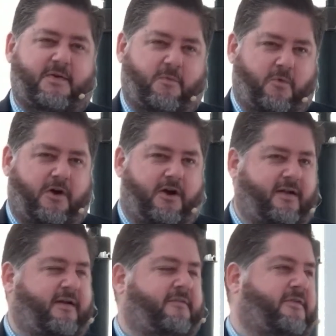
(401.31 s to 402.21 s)
word
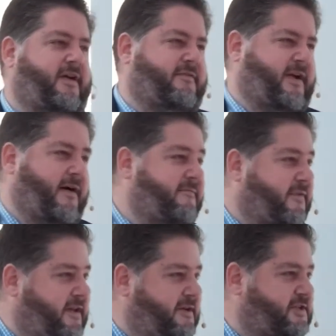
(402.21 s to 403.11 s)
of
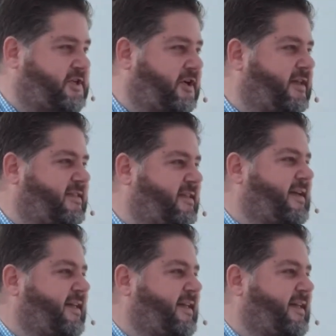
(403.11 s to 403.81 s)
comfort and assurance